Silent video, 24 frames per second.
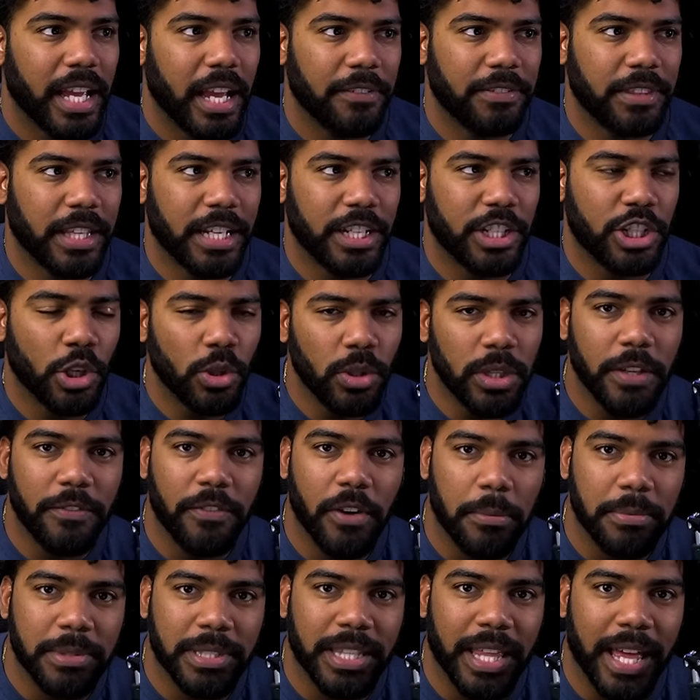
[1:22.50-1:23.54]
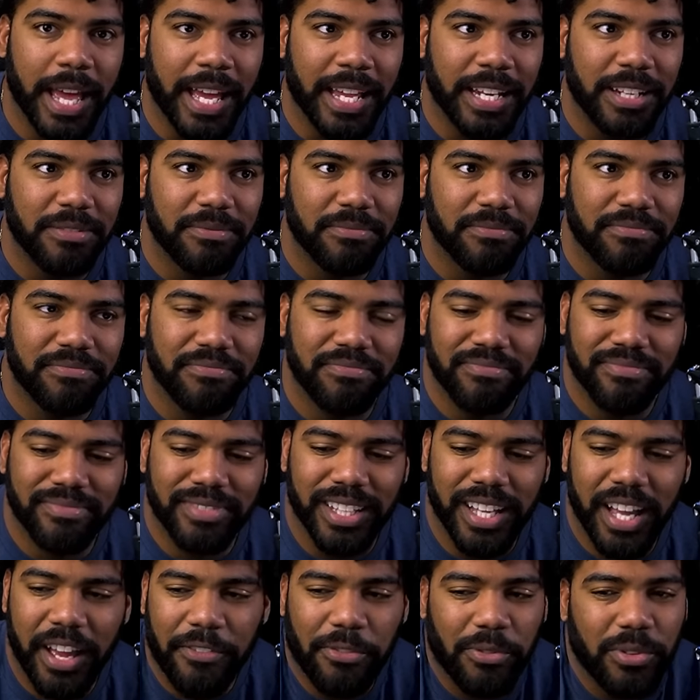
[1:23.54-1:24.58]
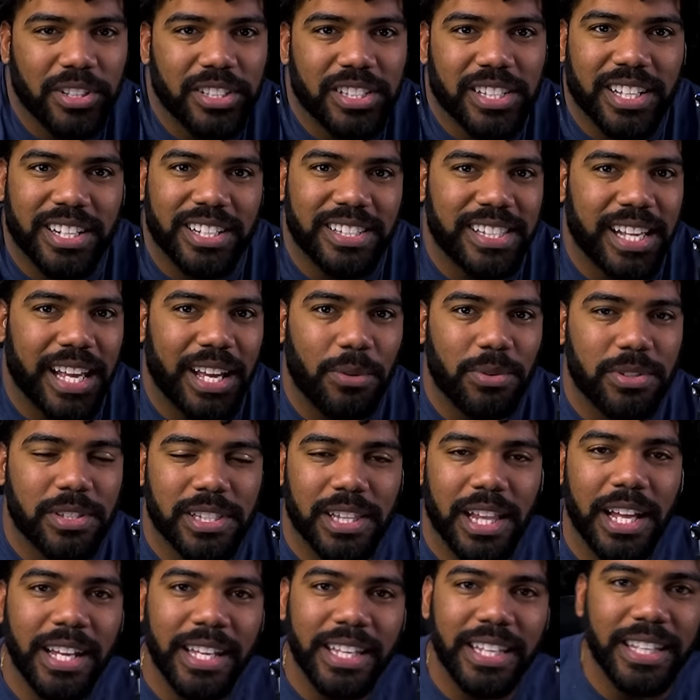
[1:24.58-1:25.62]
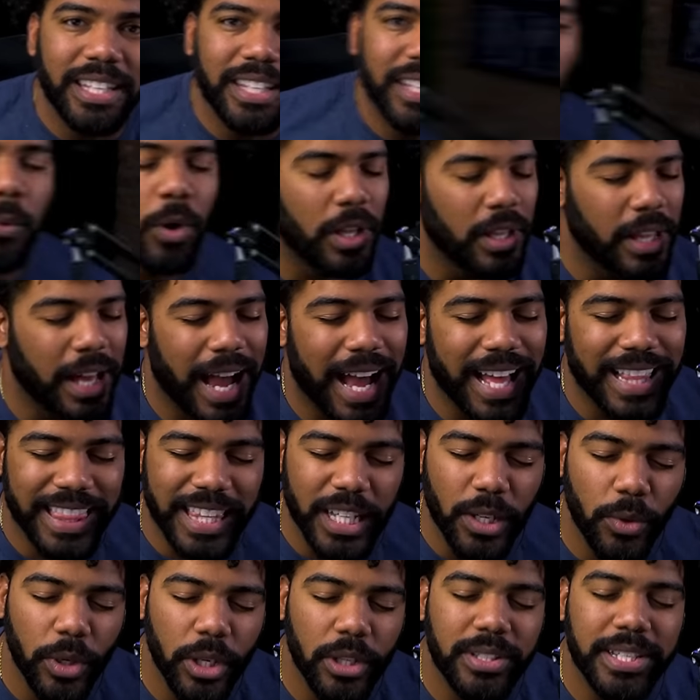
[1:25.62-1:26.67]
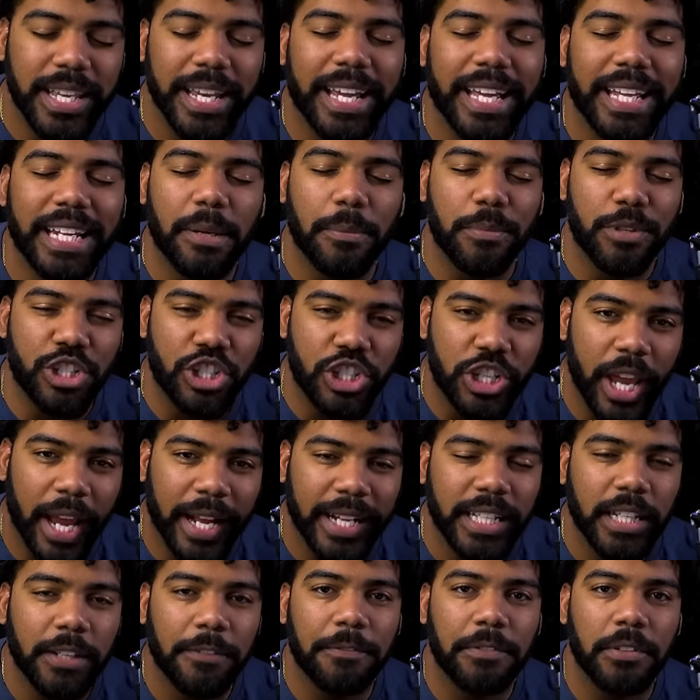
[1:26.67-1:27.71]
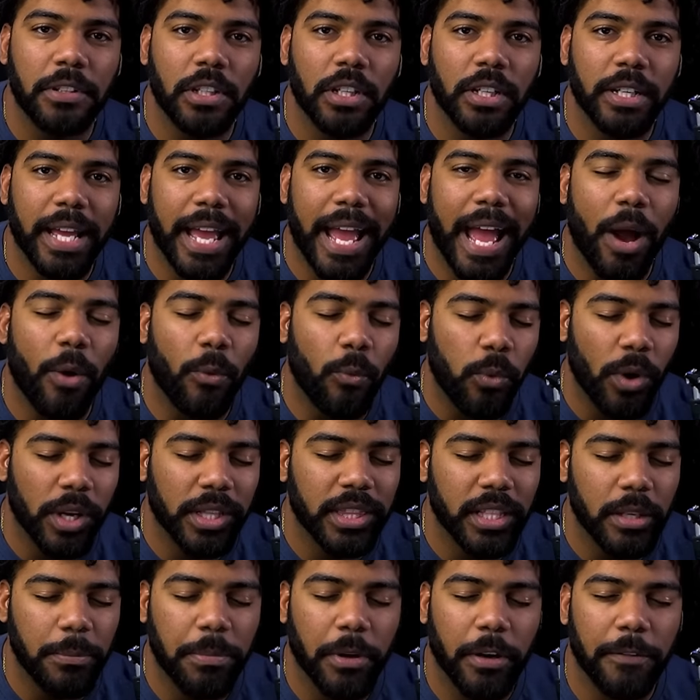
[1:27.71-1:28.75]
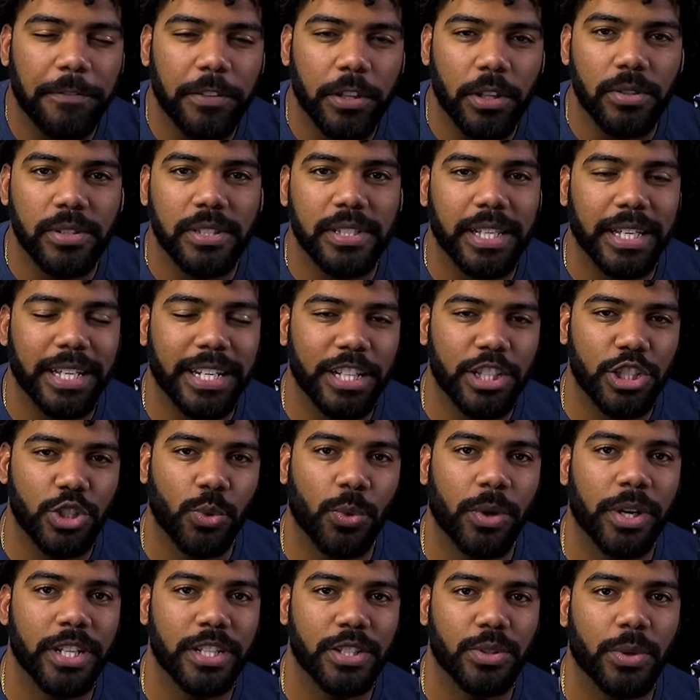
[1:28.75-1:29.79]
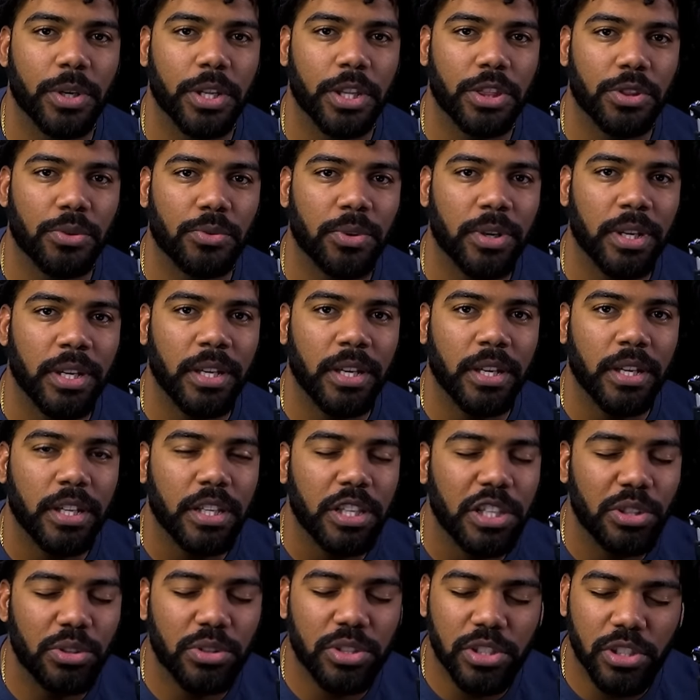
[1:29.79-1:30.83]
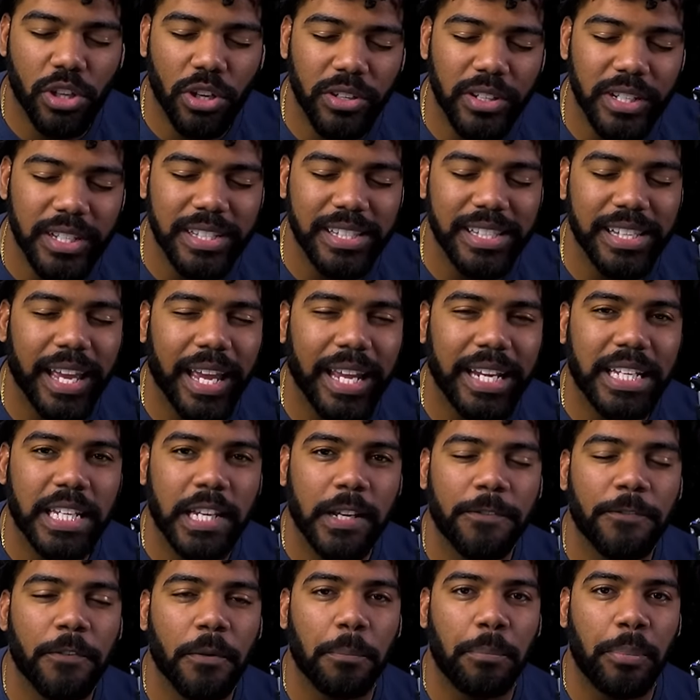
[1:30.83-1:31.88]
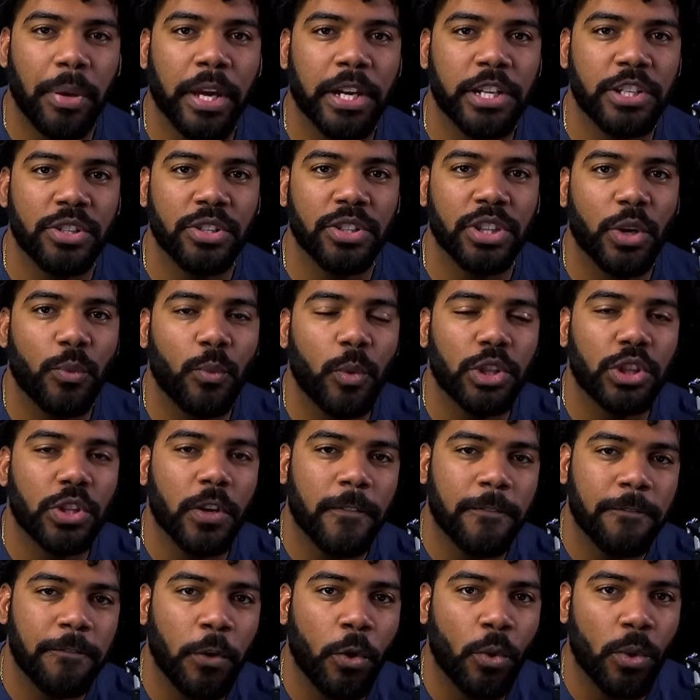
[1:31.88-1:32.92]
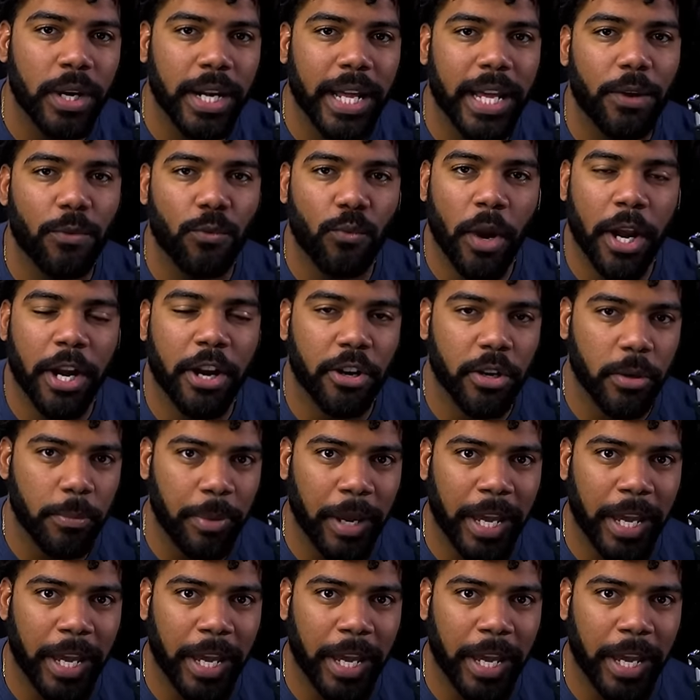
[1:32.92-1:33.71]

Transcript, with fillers: if they do live up to that, everyone's just gonna say it was lucky. Well, I think when you take an objective look at what the Buffaloes did in 2023, you'll start to see a different picture than what their 4-8 record